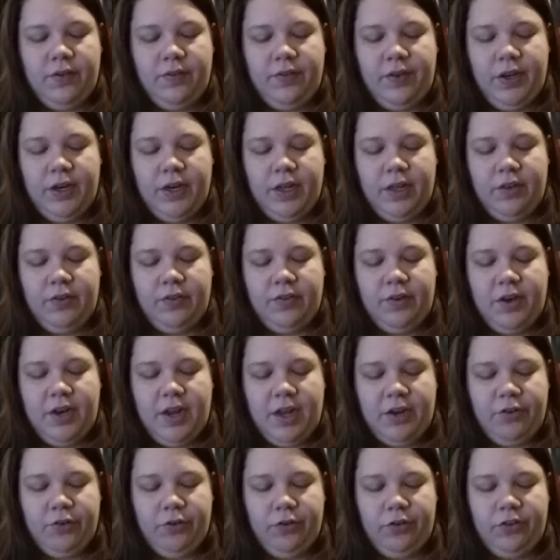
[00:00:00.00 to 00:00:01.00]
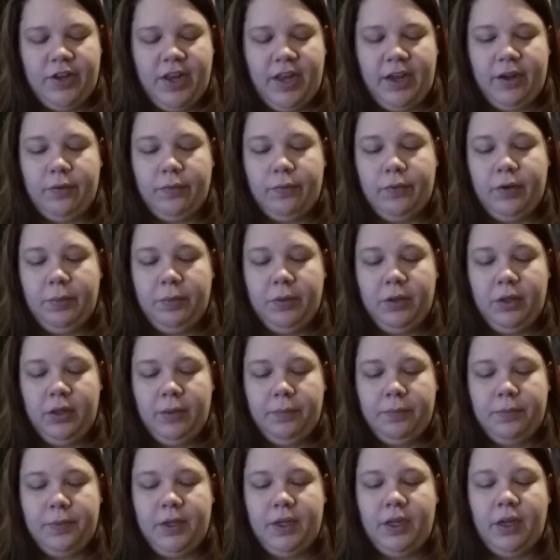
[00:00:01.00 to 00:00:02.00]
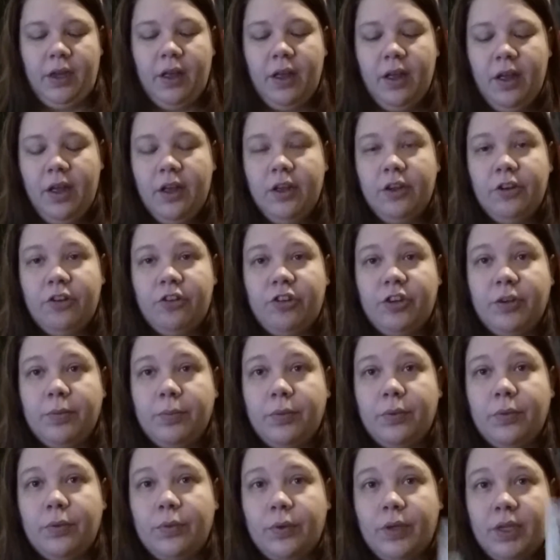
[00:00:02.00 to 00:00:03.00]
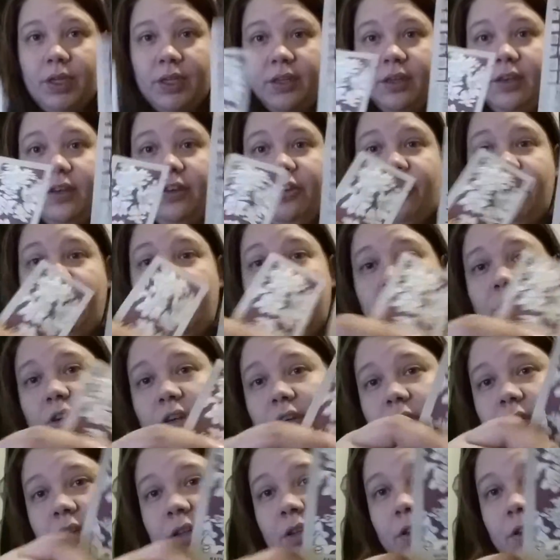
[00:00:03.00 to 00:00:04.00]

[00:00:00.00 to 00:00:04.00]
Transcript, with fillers: Davines Natural Tech Replumping Shampoo and Conditioner.